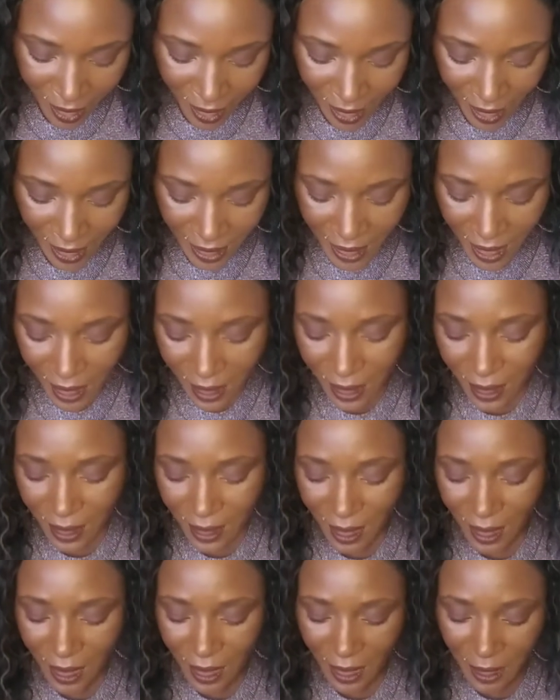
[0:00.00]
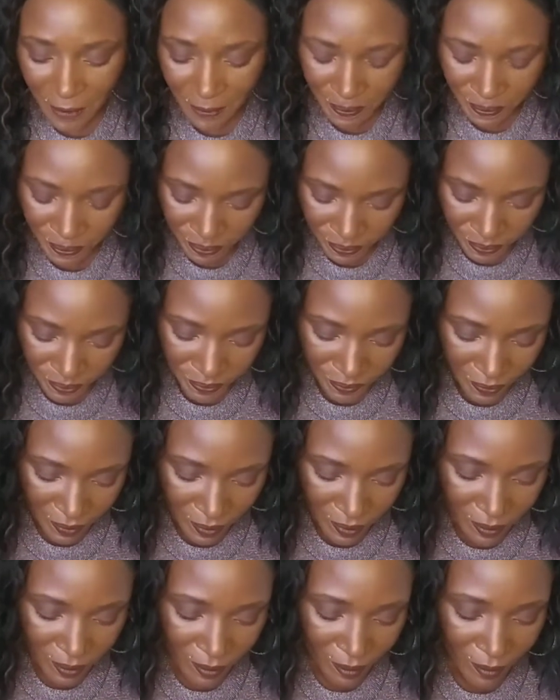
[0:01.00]
Another thing
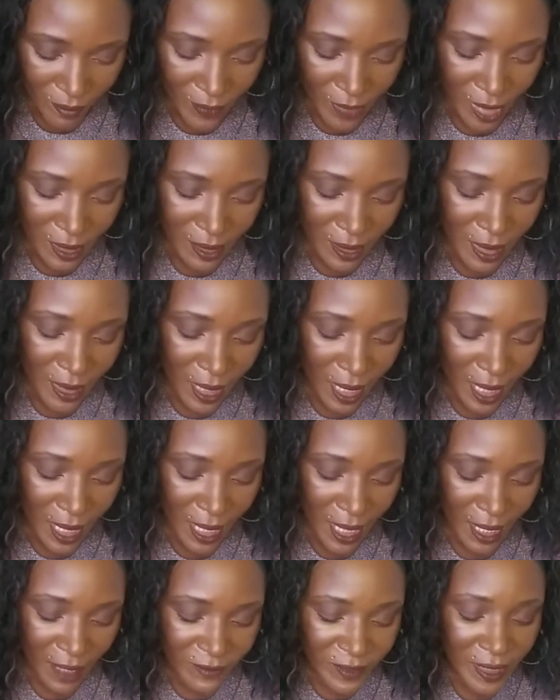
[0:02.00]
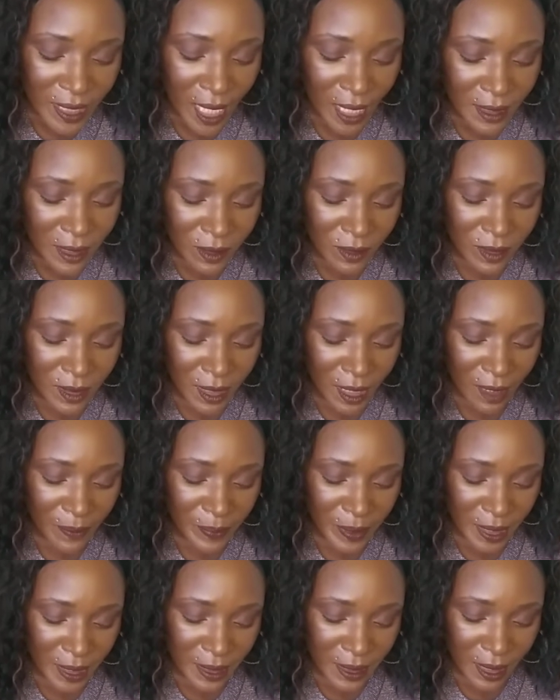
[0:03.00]
that I have that I used
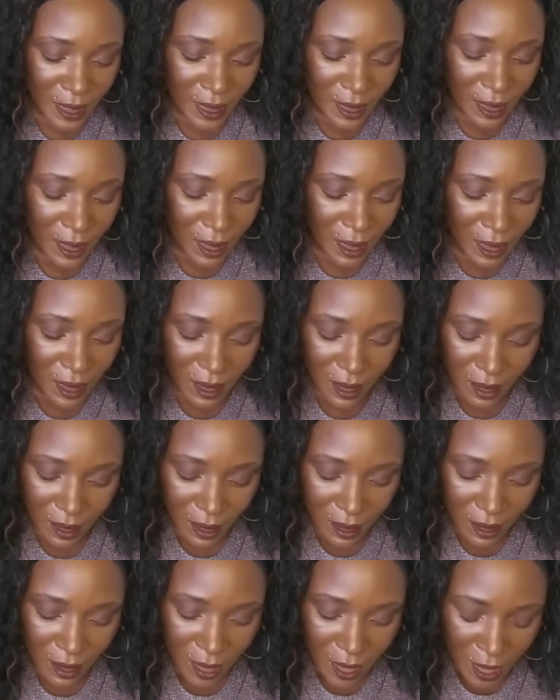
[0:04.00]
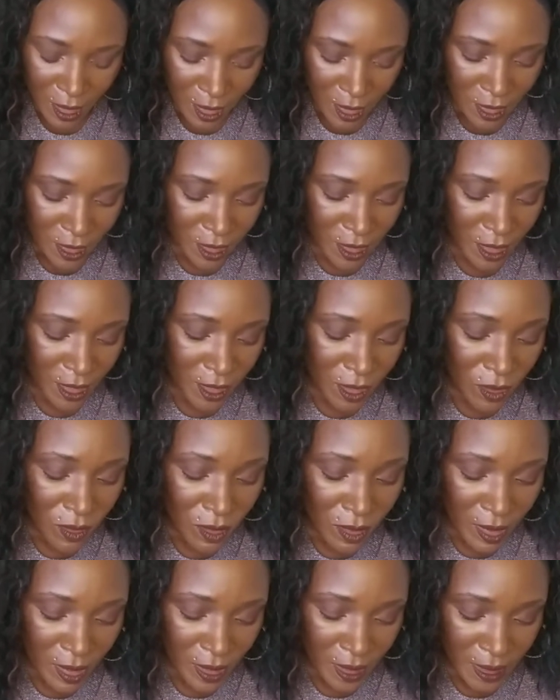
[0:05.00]
up is the uh,
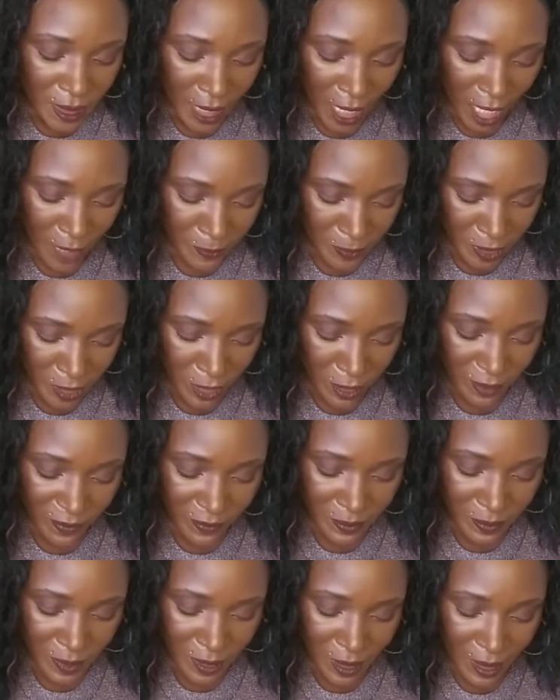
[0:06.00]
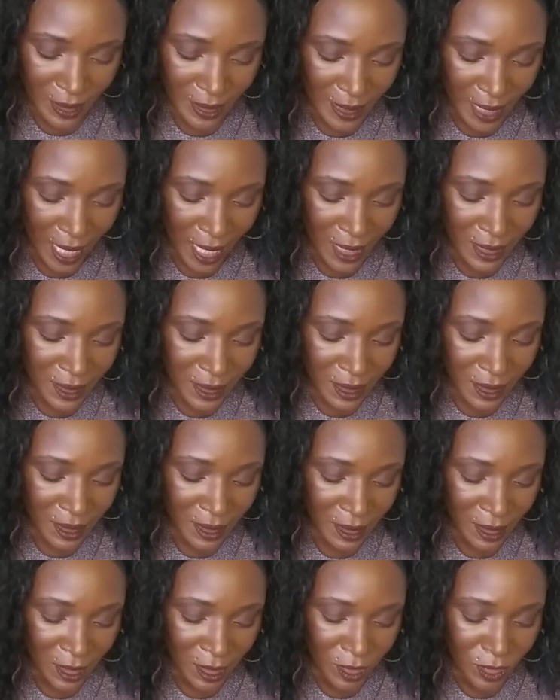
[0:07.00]
Dior Capture
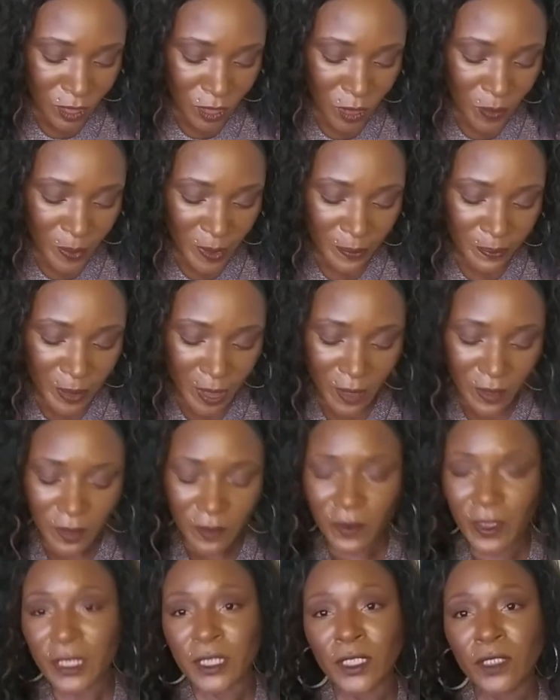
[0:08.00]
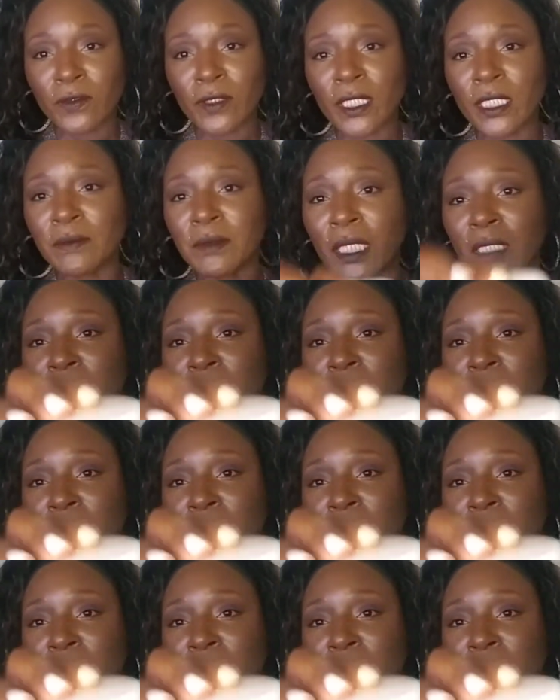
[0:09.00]
Tonelli Super Potent Rich Cream.